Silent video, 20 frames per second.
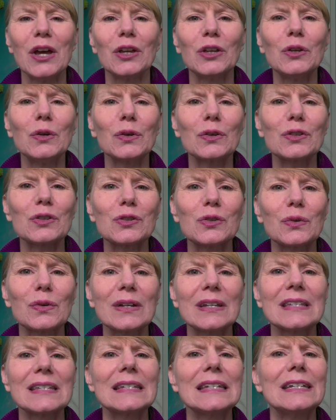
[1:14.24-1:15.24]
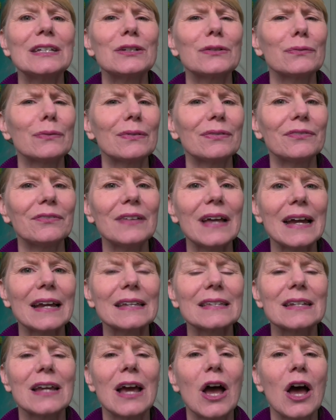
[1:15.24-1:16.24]
Your stories need to
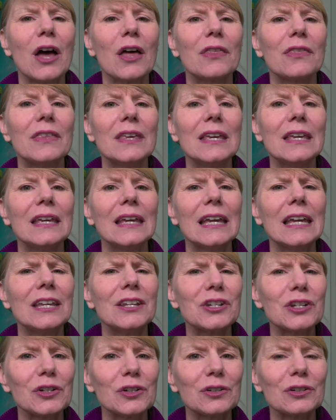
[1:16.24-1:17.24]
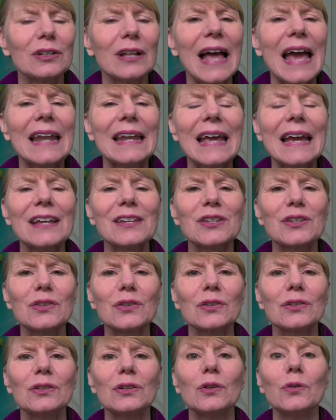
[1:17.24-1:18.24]
reflect the internal and
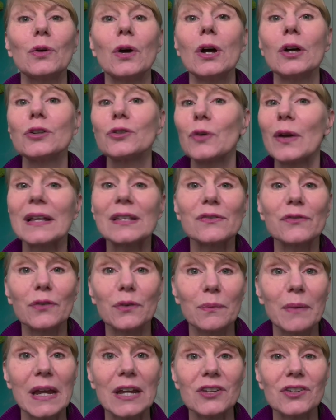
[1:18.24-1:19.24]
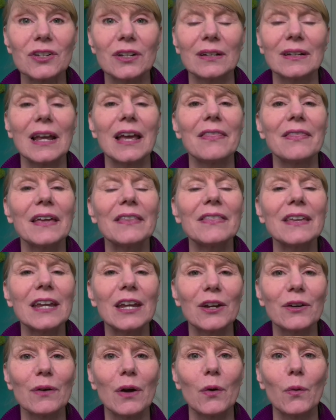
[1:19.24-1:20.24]
external transformation that the
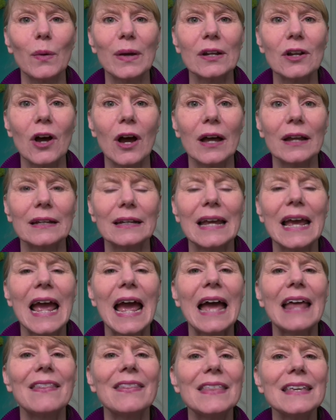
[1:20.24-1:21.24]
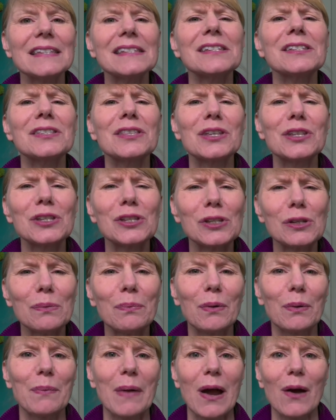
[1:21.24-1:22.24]
hero went on. And this is the
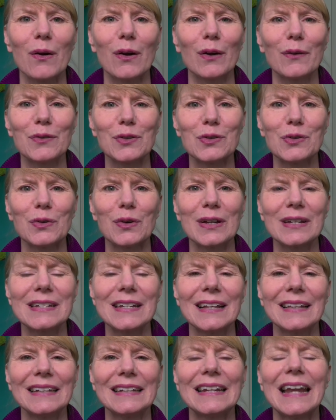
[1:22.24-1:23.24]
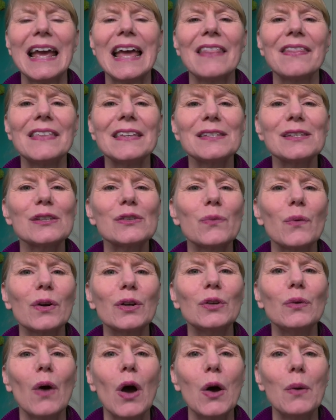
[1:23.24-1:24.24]
superpower of storytelling. This is where
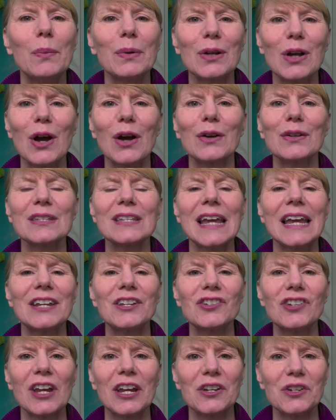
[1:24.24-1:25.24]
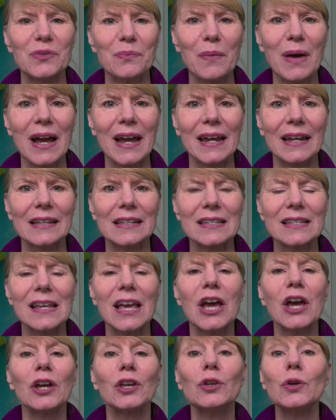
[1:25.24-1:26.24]
you open hearts and change minds.
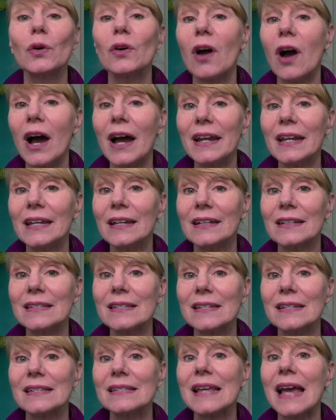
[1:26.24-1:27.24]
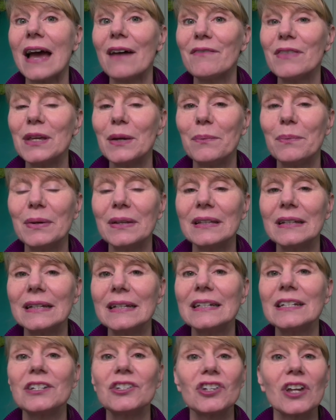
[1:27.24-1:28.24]
Your audiences have the
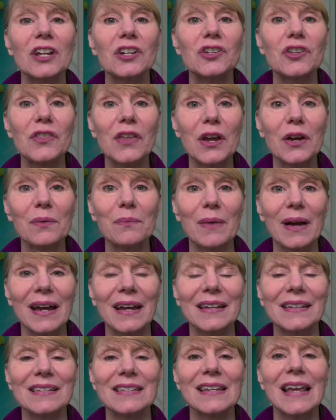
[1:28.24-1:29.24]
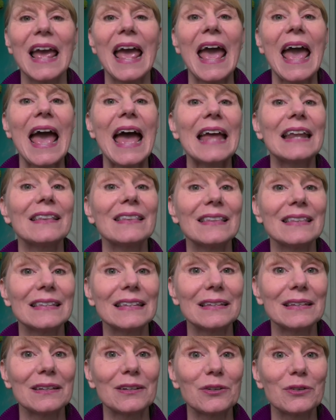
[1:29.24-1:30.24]
ability to change their minds and
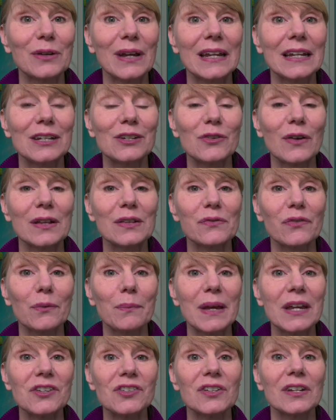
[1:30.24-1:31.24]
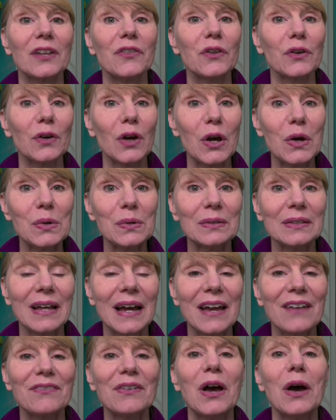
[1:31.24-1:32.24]
create a transformation in their own
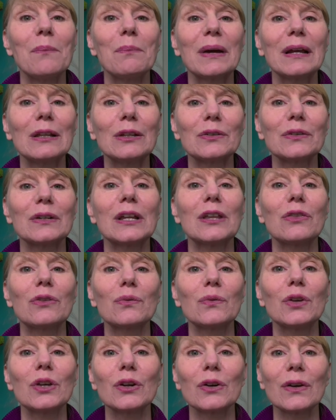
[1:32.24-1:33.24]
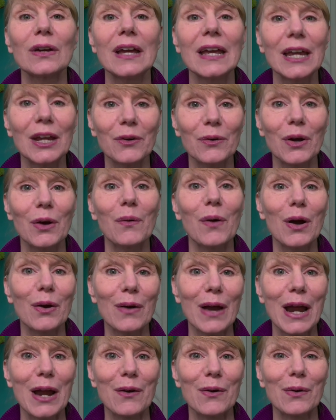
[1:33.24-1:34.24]
life by learning through your hero or
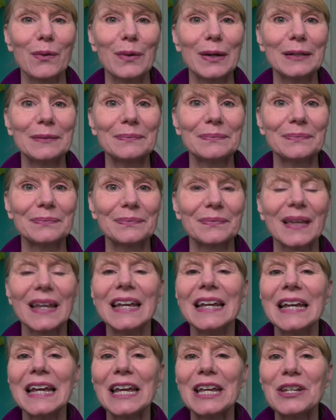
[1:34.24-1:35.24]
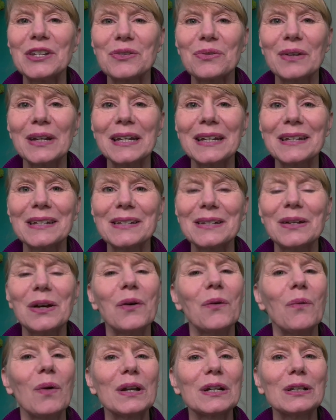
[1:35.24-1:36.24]
heroine. Intrigued?
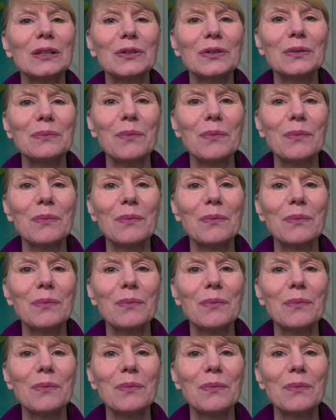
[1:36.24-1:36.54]
Want to learn